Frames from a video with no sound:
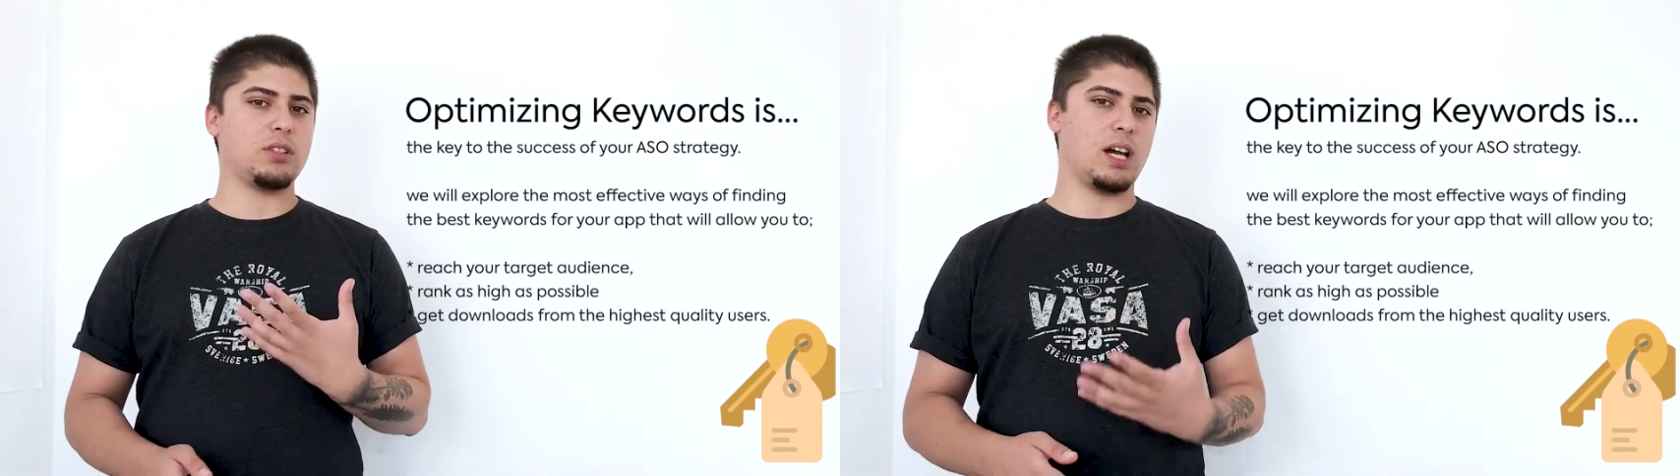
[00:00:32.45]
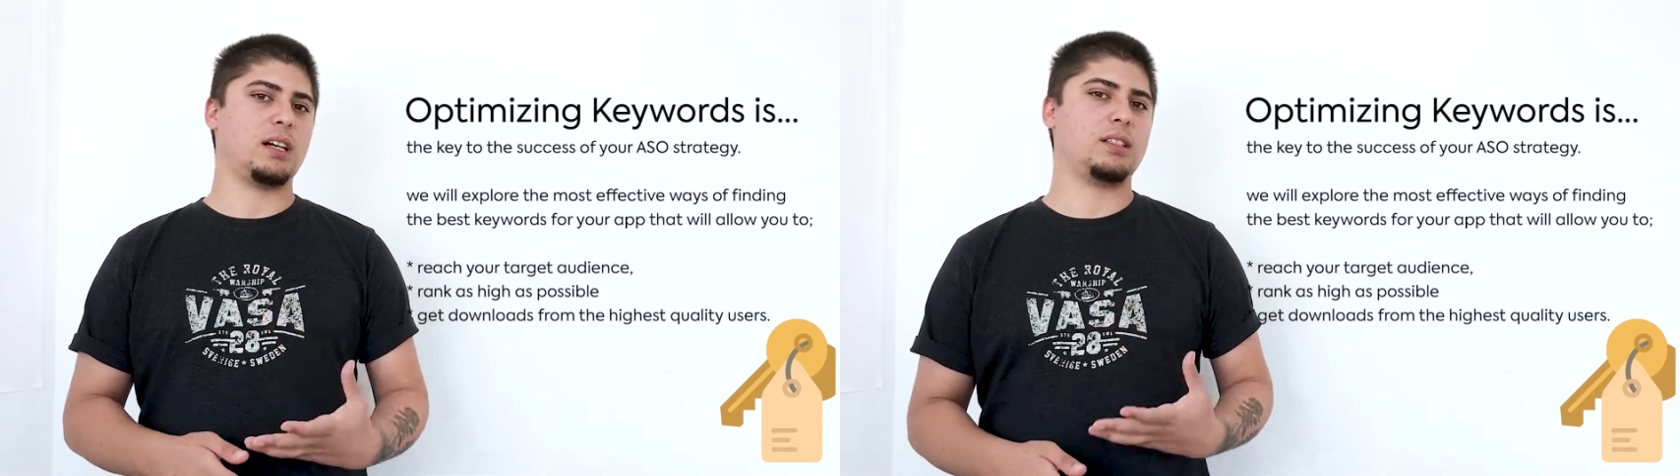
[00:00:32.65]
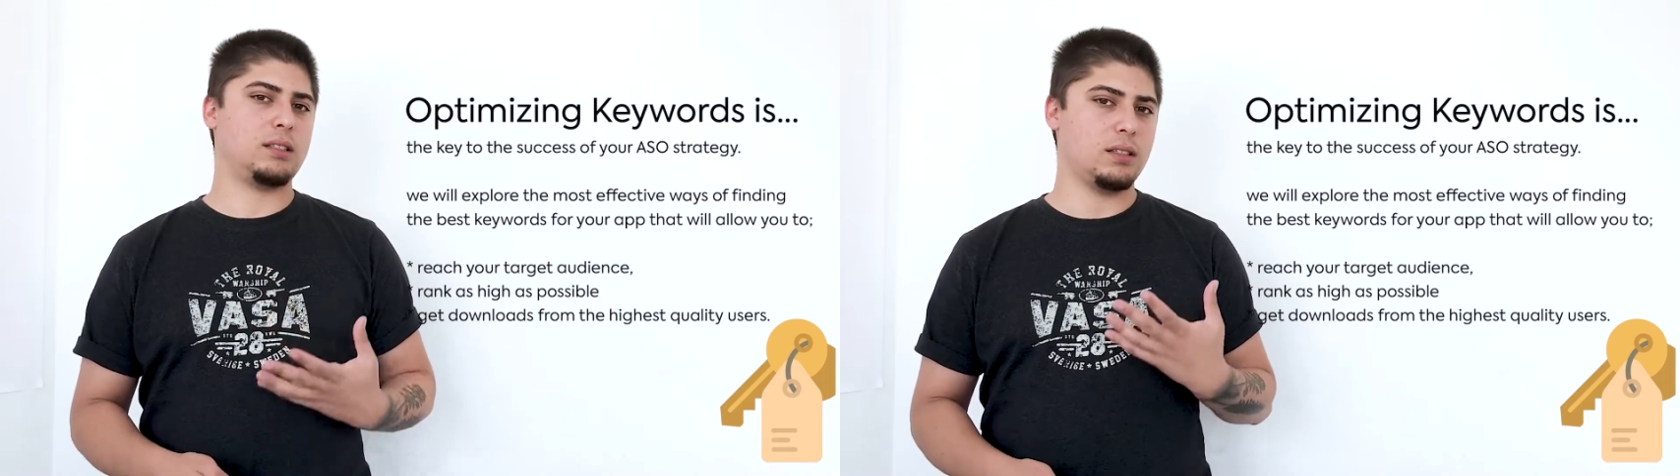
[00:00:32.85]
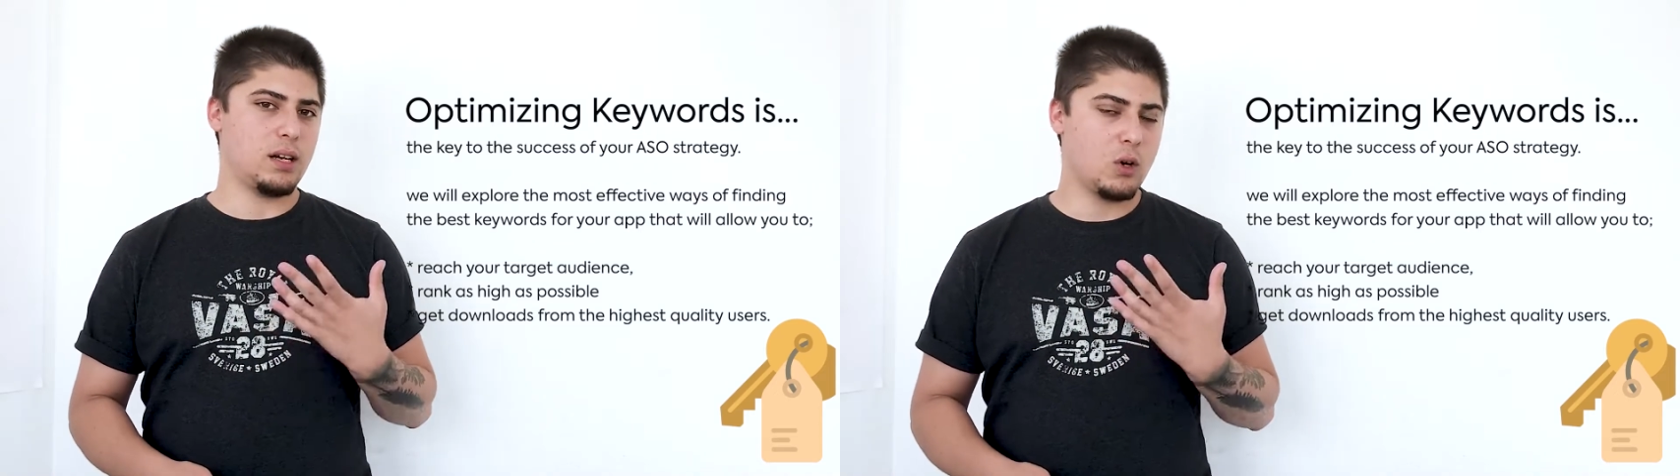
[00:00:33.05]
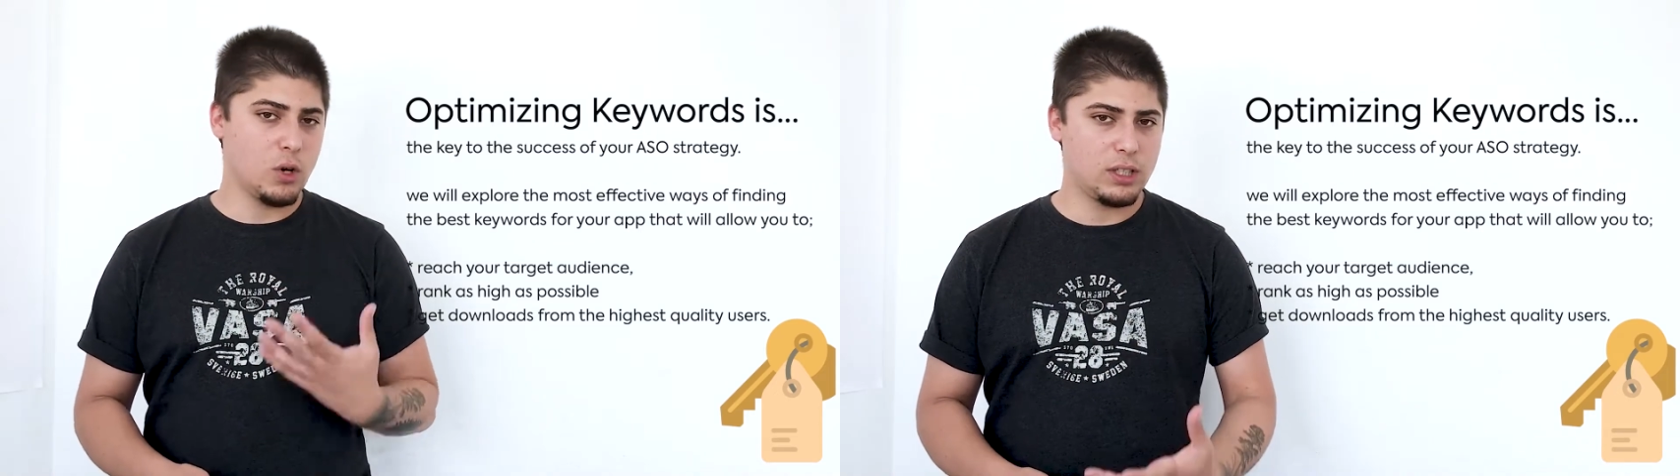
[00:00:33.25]
target
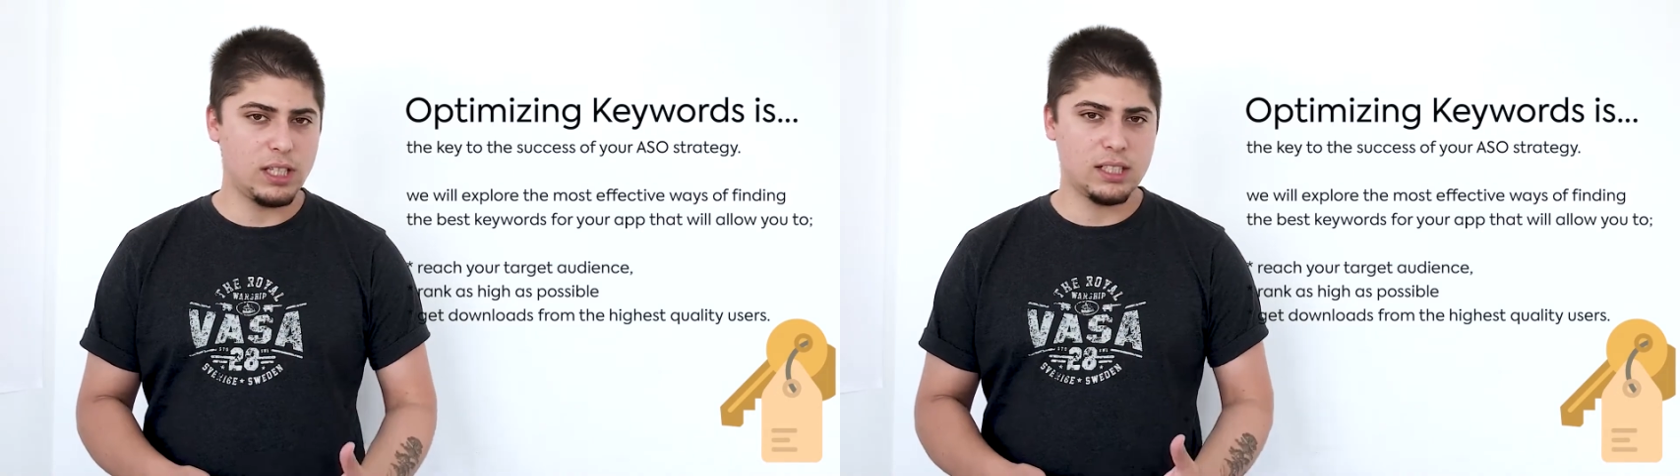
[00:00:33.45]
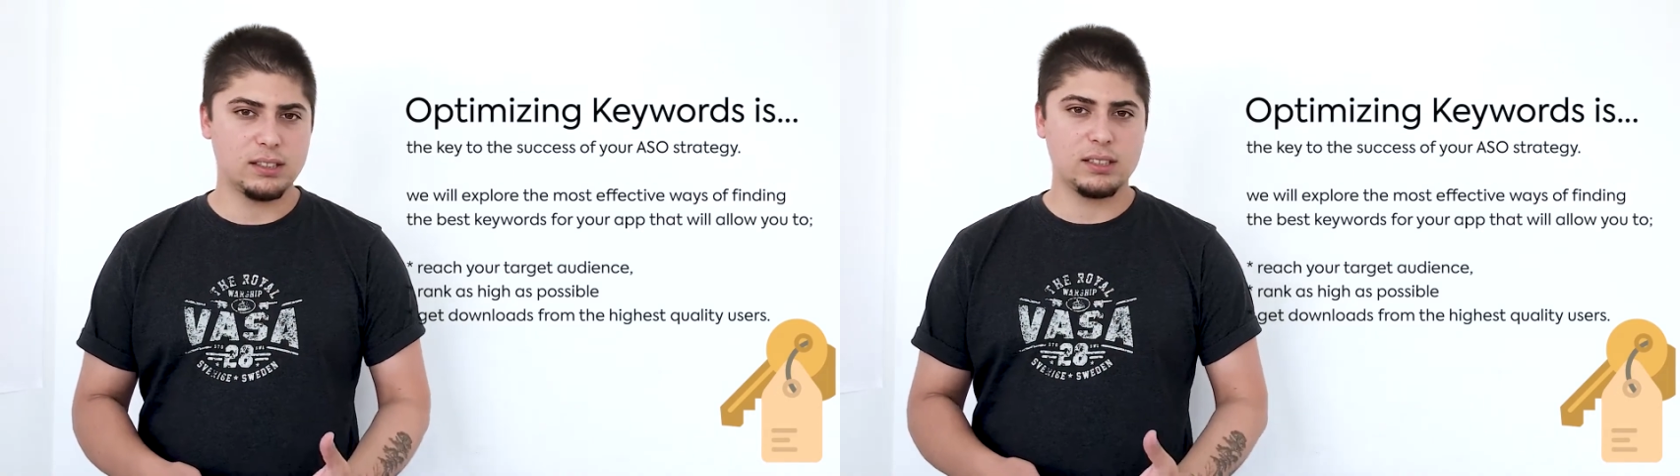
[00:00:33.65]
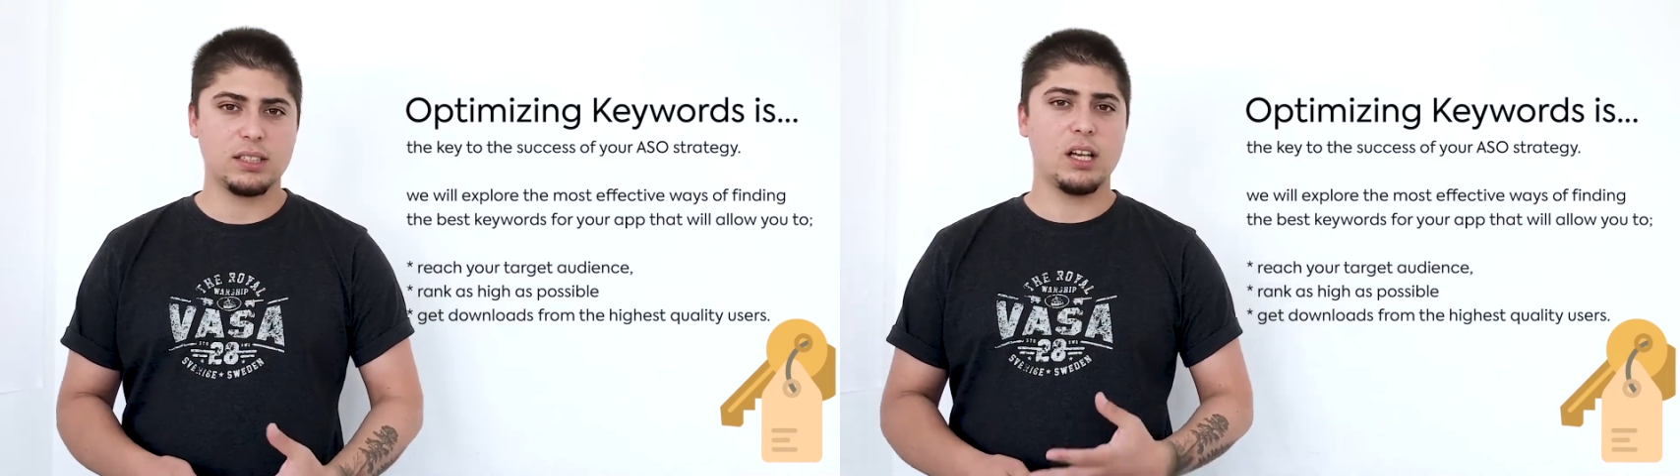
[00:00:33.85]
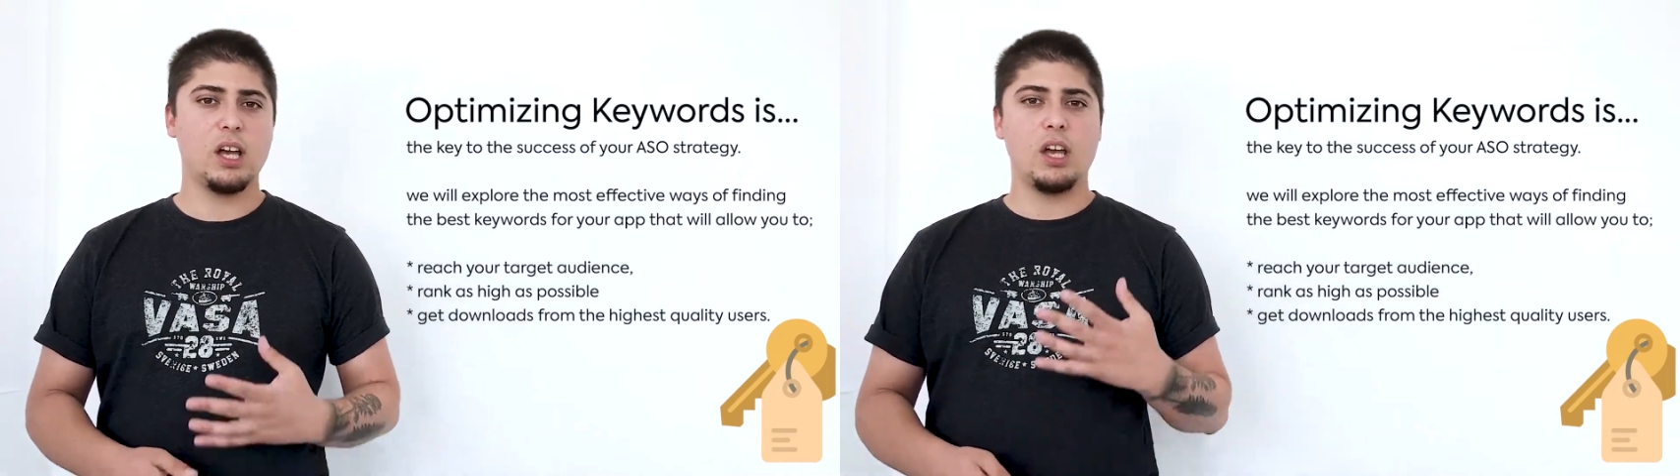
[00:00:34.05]
audience,